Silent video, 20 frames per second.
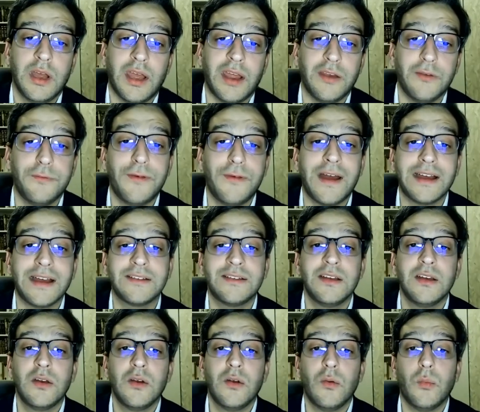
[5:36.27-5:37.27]
In fact,
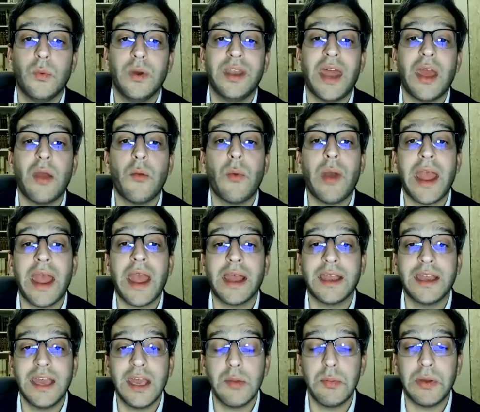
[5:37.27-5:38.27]
when I wear a
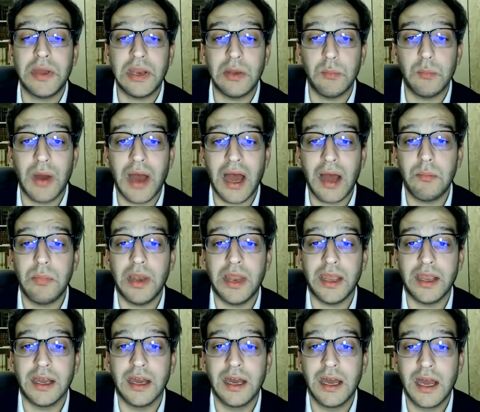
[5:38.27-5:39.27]
kippah in
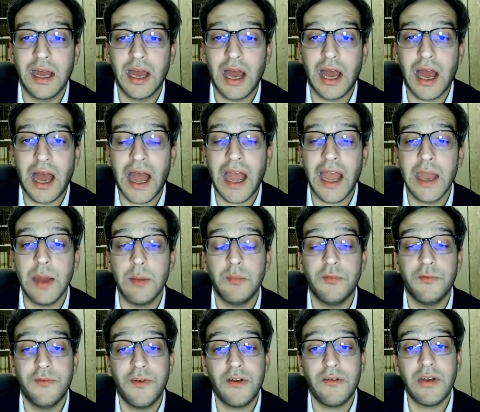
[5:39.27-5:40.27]
public, I
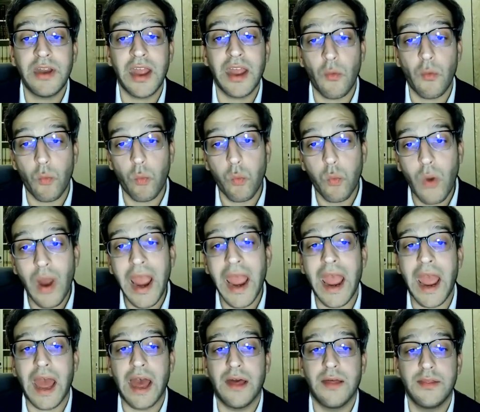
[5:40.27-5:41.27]
am very
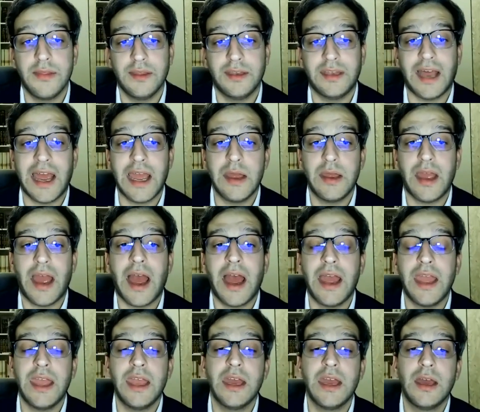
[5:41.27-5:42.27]
aware that
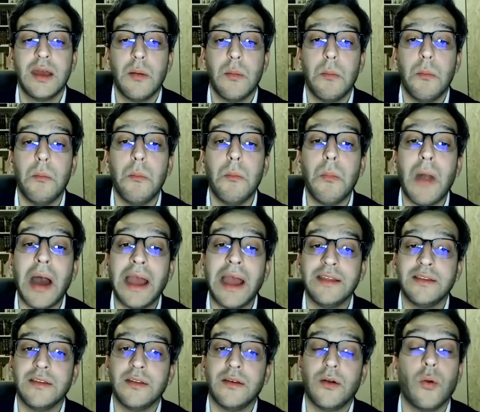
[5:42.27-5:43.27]
I
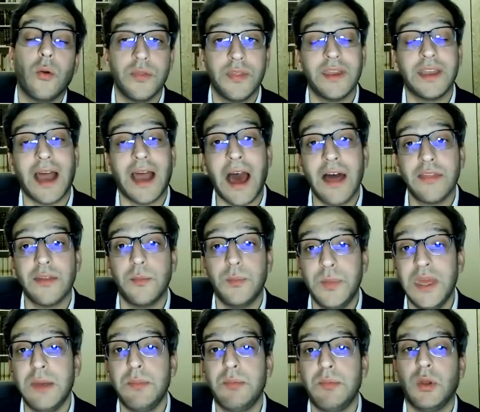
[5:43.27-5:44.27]
might, or that other
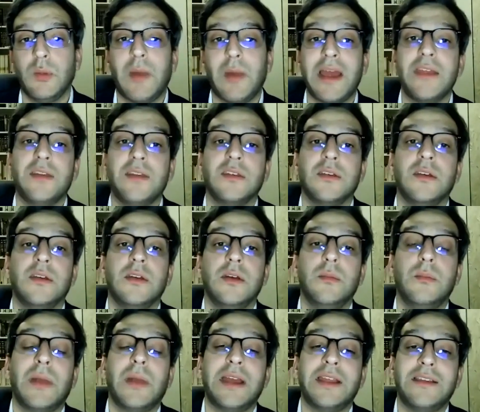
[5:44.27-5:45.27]
people
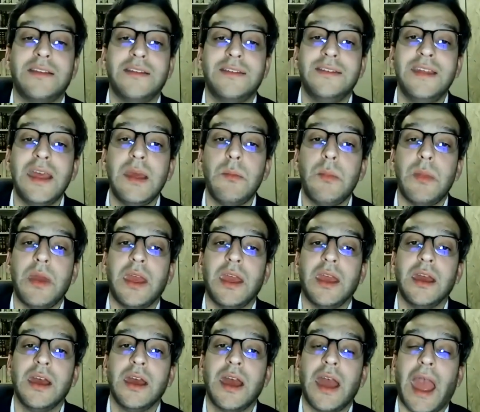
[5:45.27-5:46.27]
might see
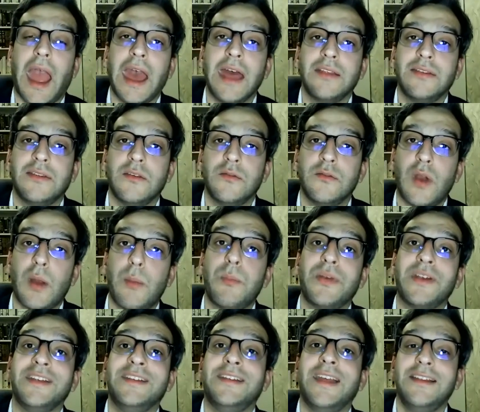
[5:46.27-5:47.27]
me as
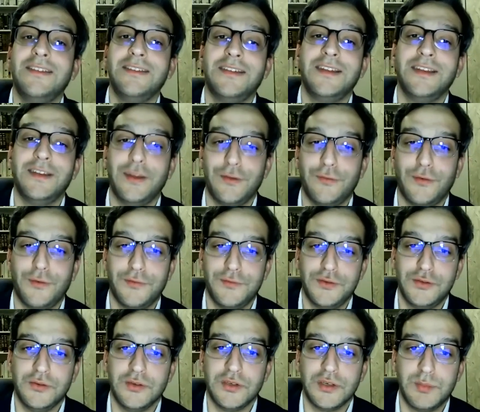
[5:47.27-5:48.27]
representative of
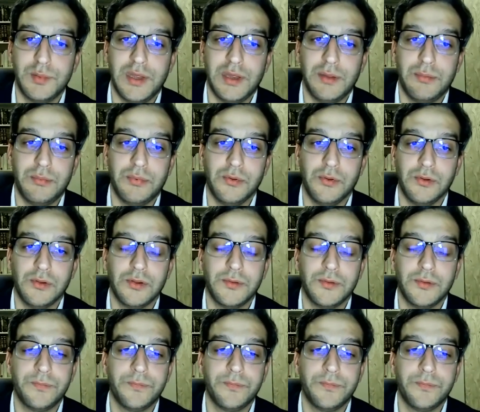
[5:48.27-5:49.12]
Jewish people.